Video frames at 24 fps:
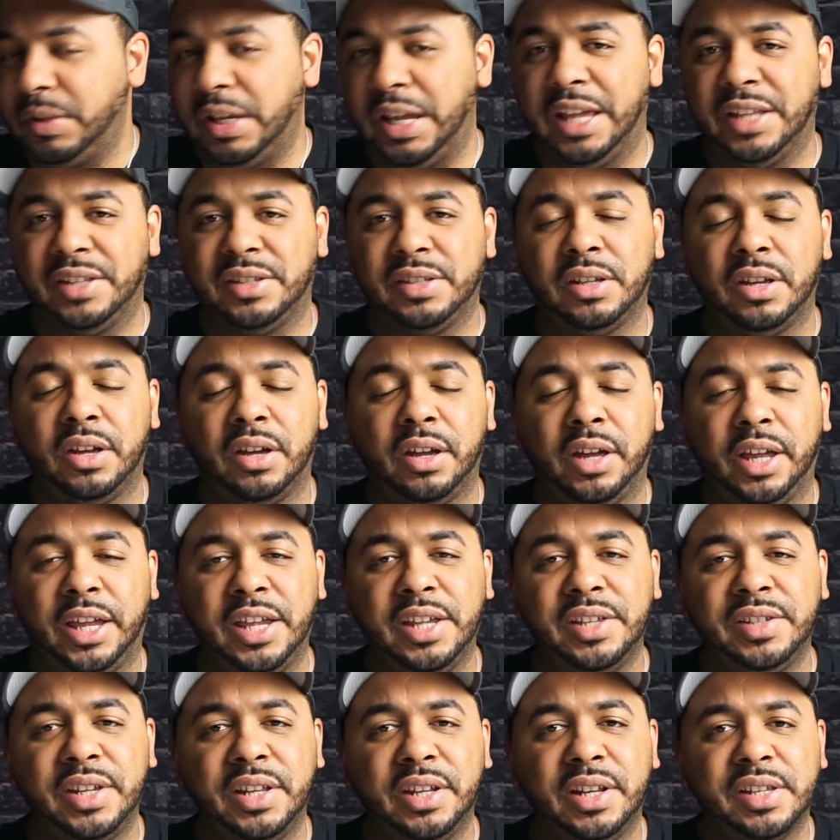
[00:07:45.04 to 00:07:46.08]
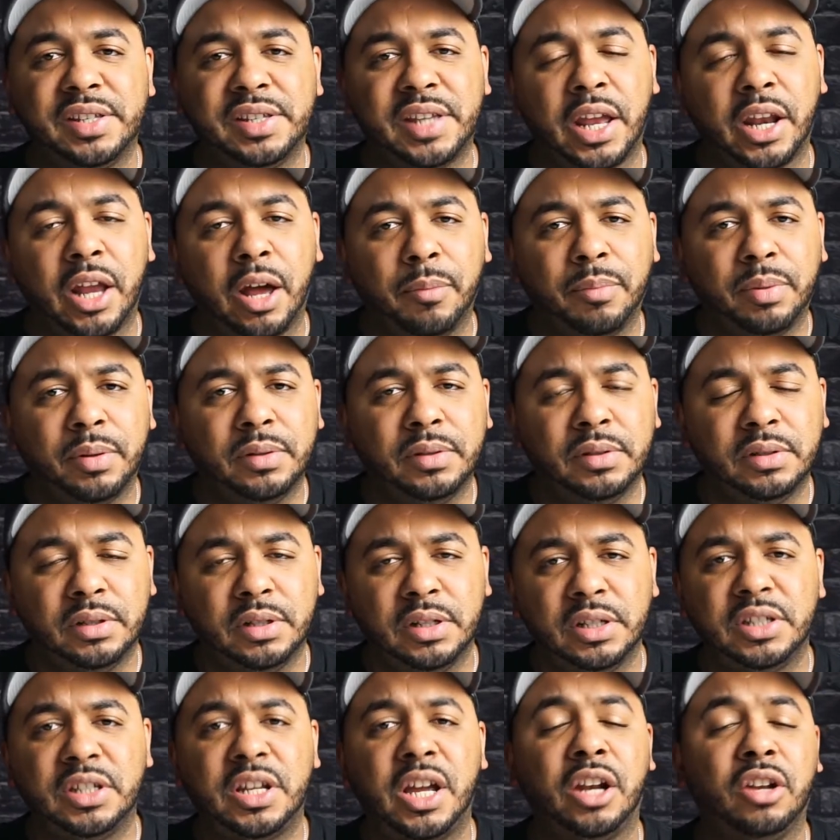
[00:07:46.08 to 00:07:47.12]
It's uh, easy to set up.
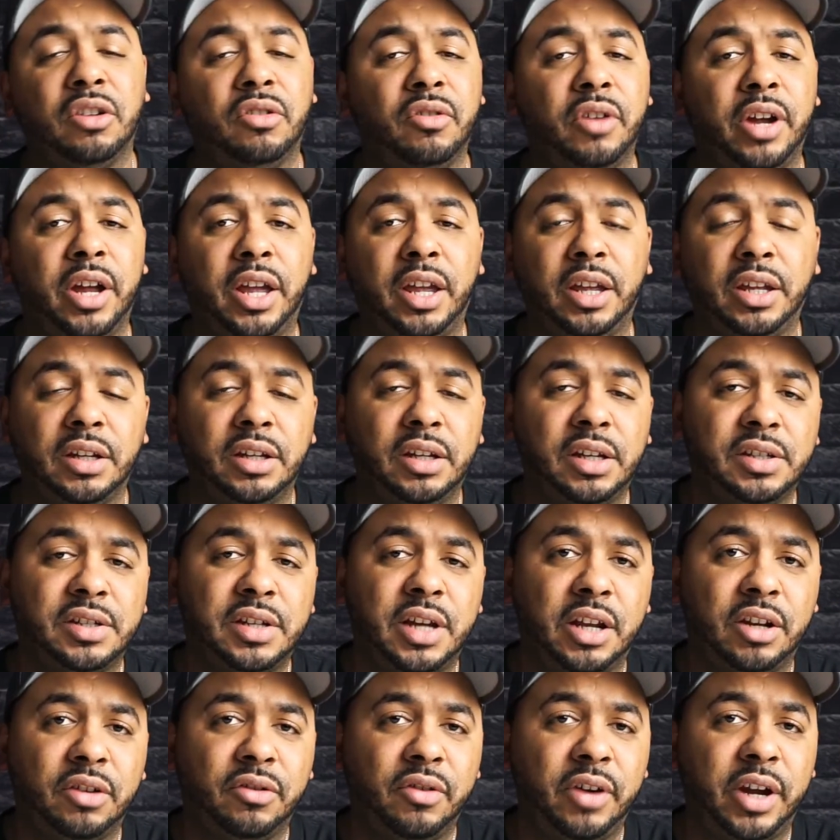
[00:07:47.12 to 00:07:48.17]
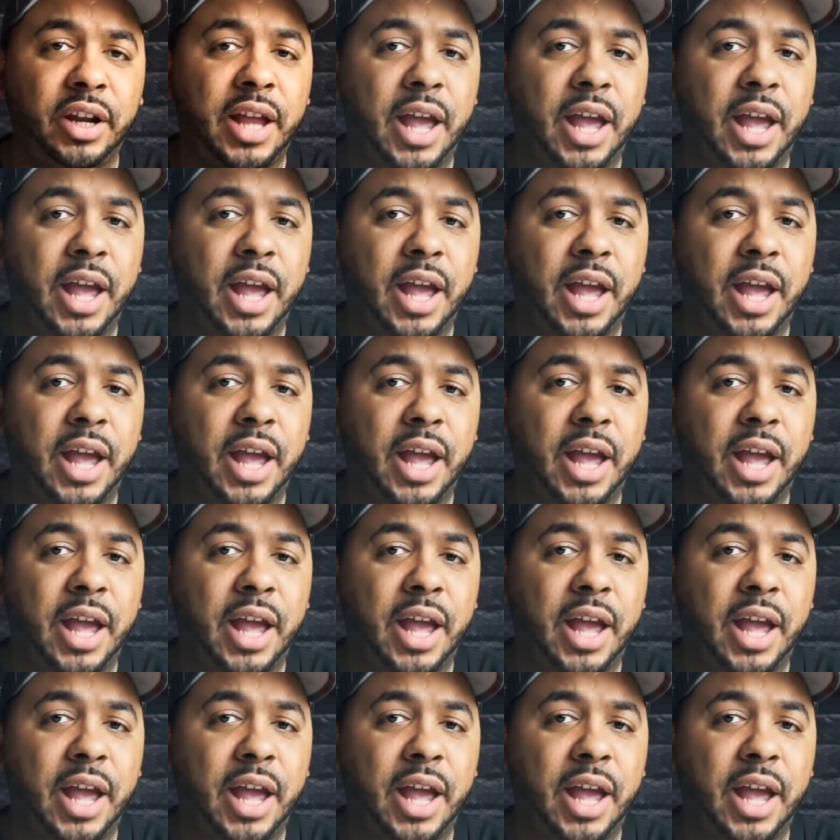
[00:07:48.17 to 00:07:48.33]
It's got a great it's got a great